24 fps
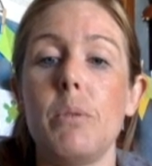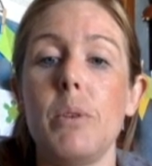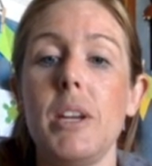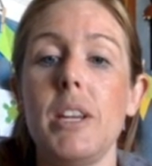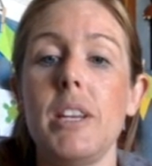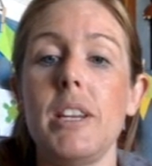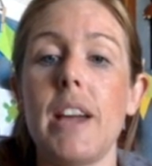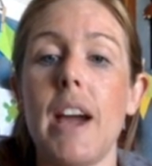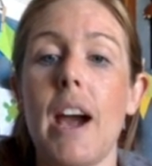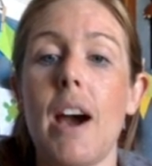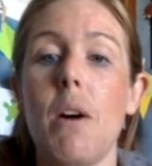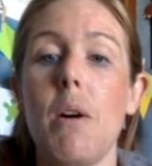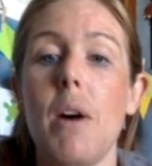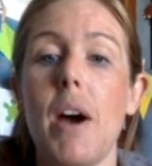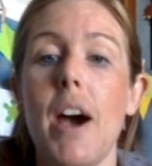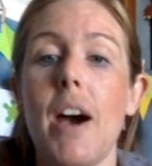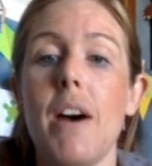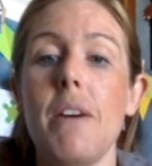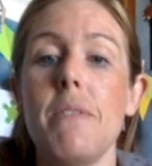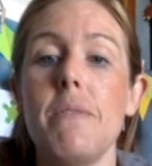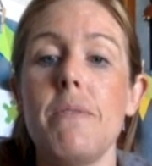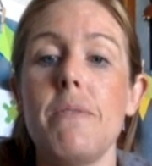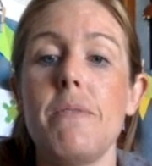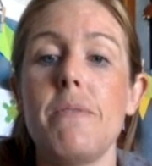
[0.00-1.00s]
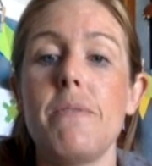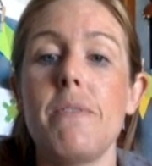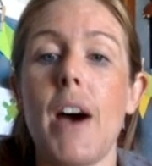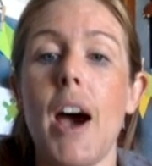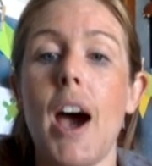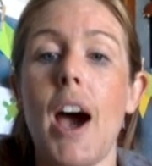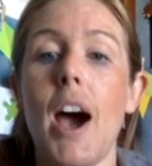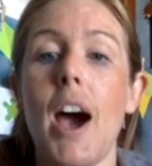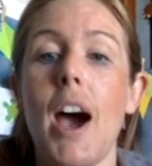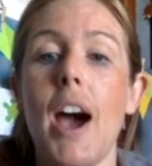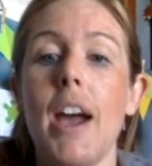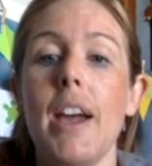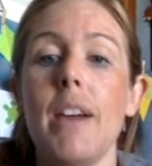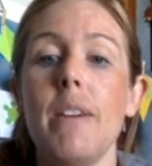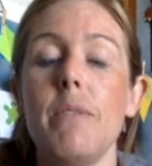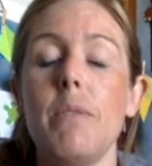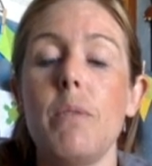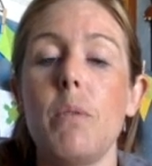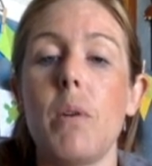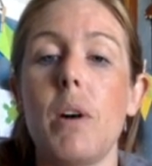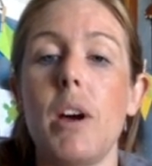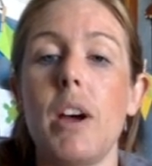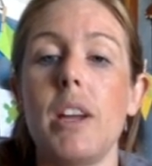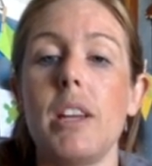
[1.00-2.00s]
We now have 5
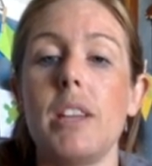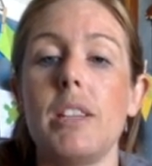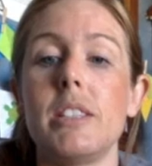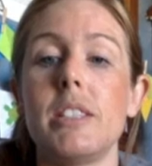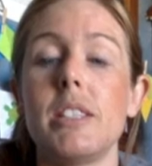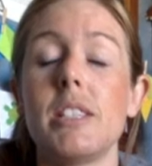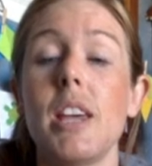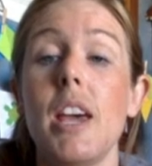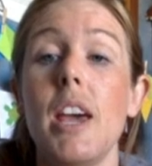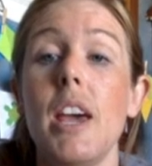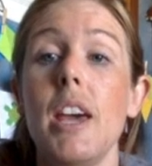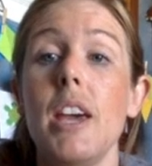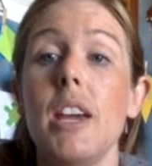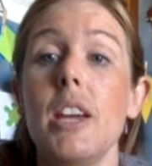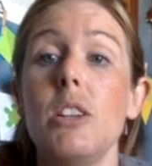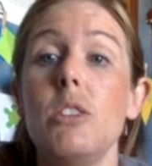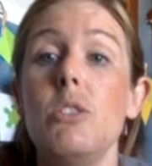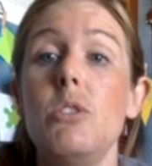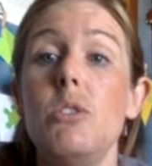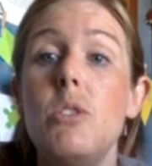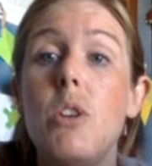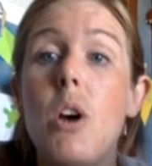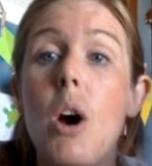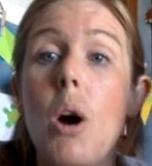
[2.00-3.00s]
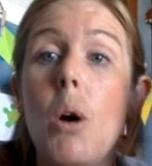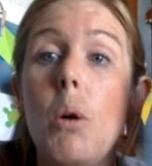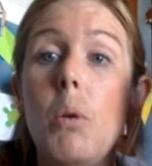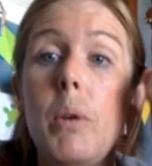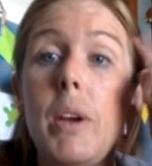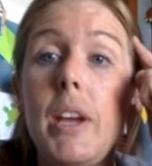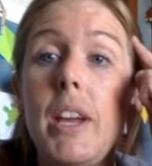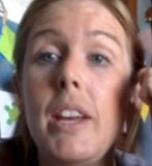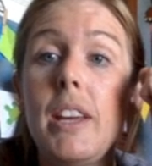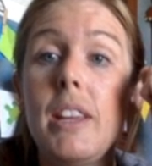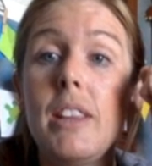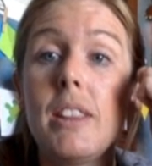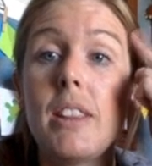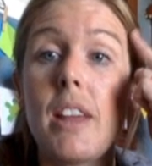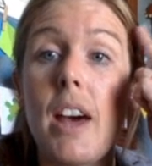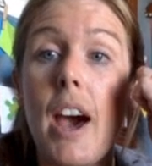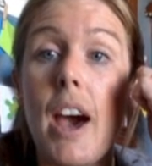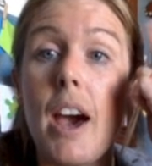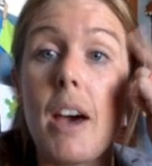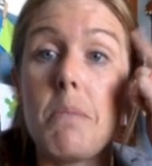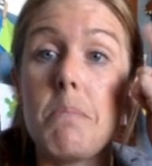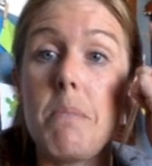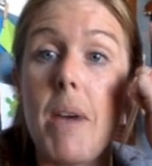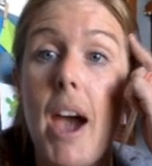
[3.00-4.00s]
ones. Knowing
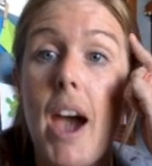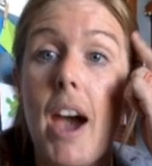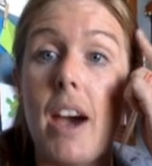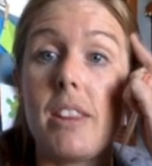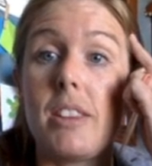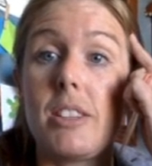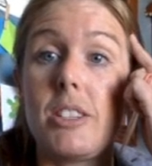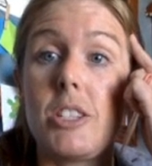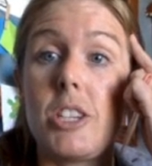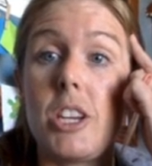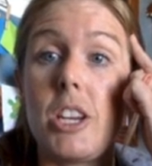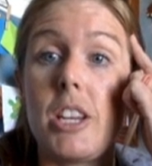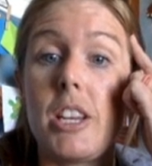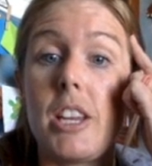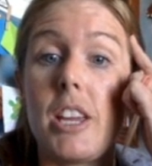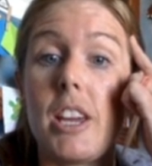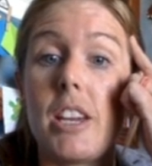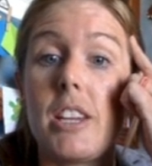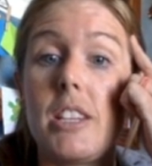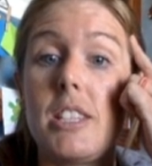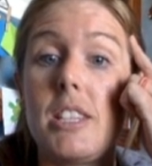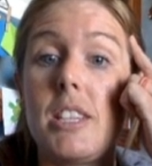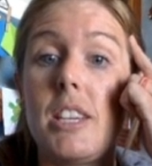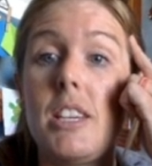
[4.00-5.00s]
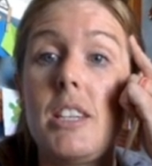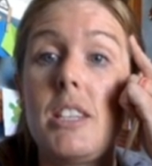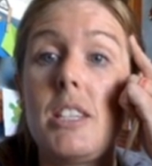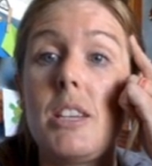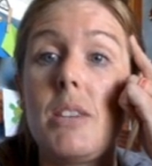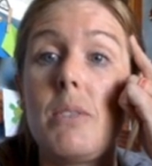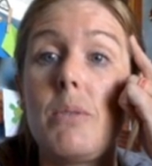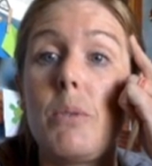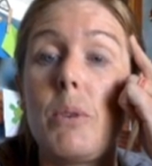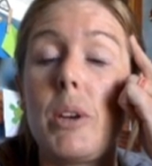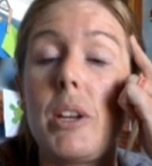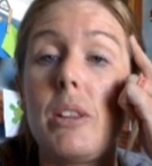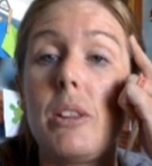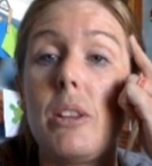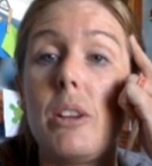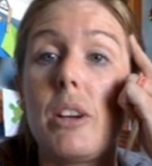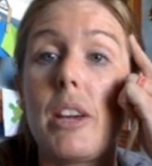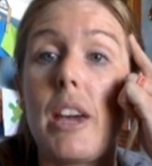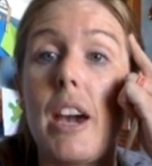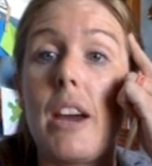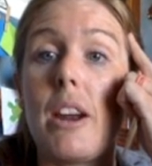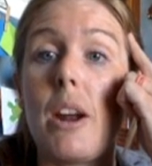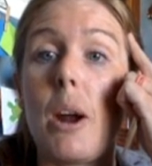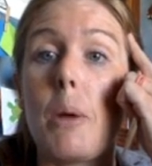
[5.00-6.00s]
that, math geniuses, if we
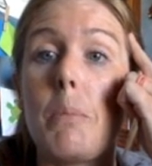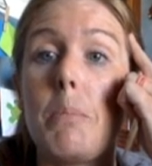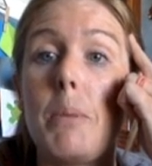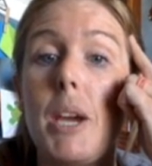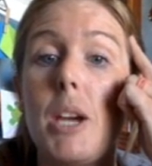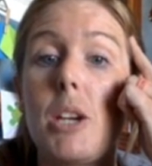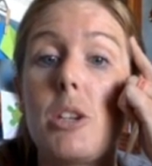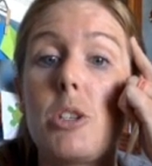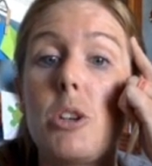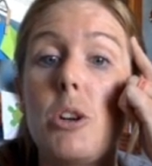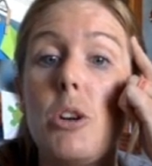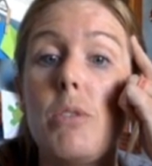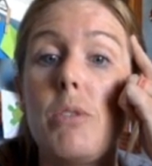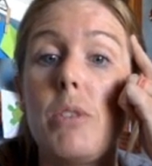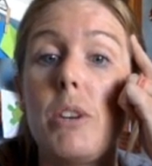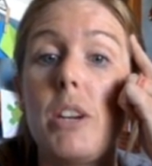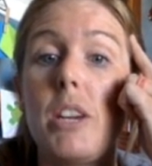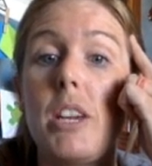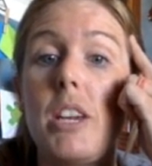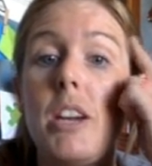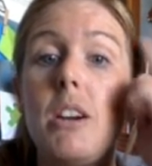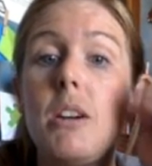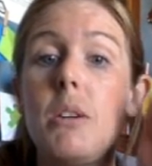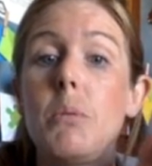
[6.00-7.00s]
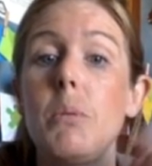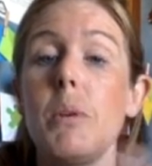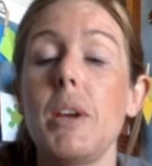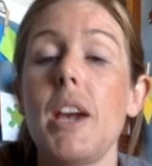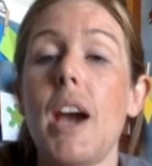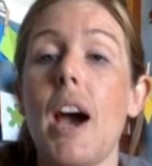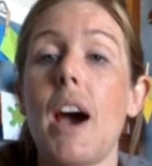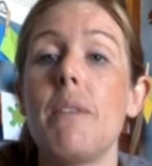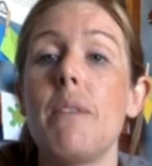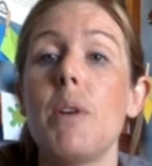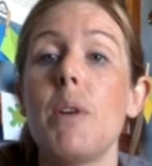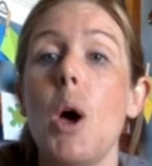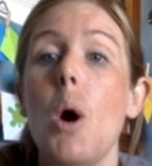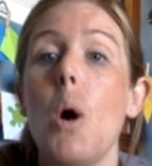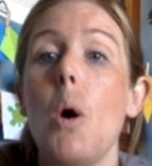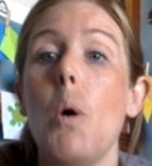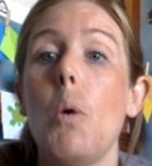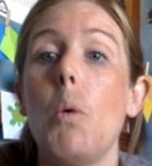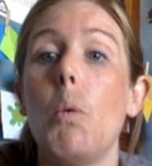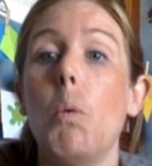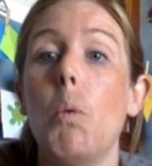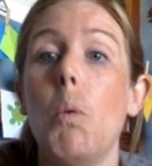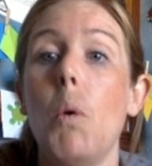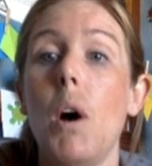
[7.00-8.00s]
look at our picture over here, we have
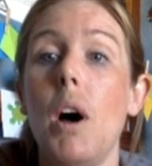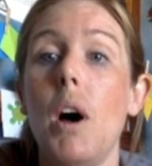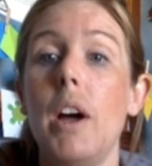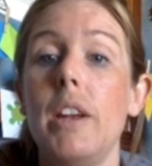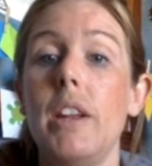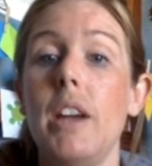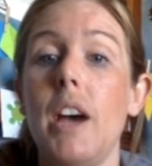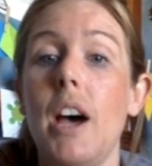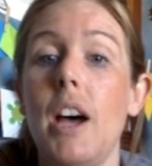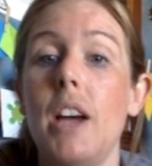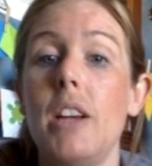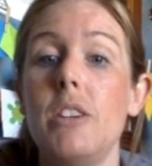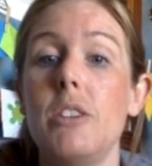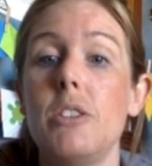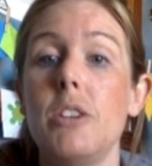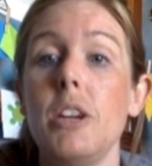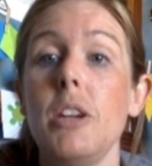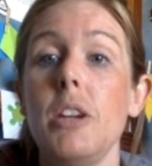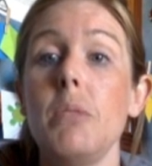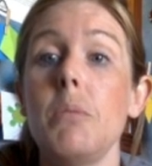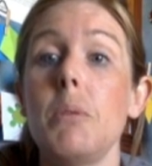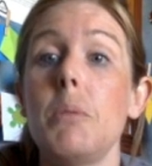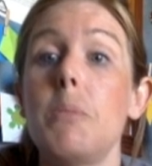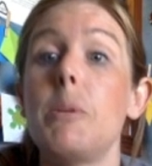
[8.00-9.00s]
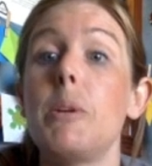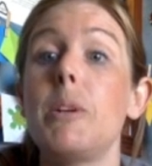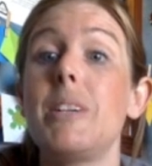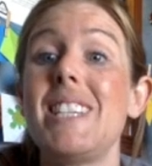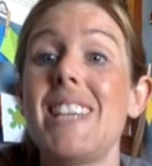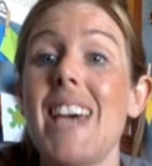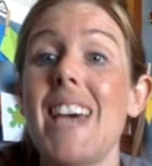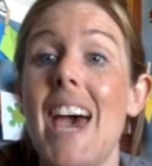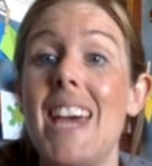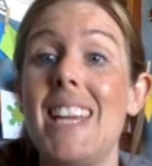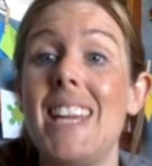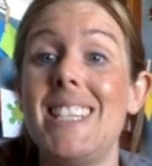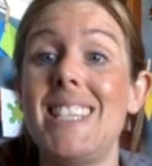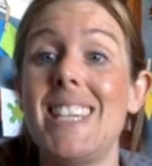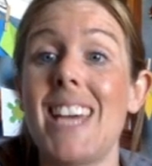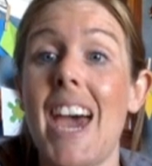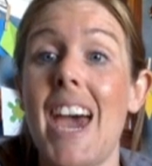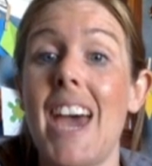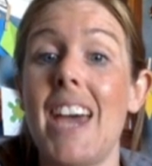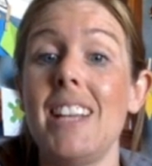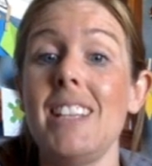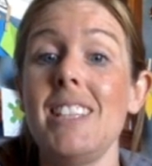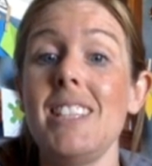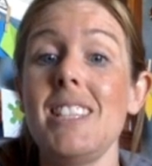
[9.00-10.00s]
100, remember 10
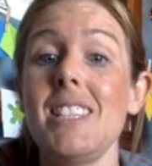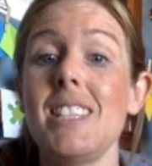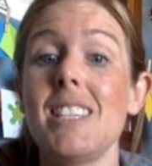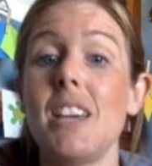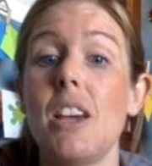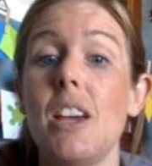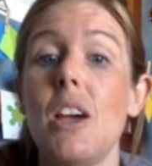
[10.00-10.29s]
tens.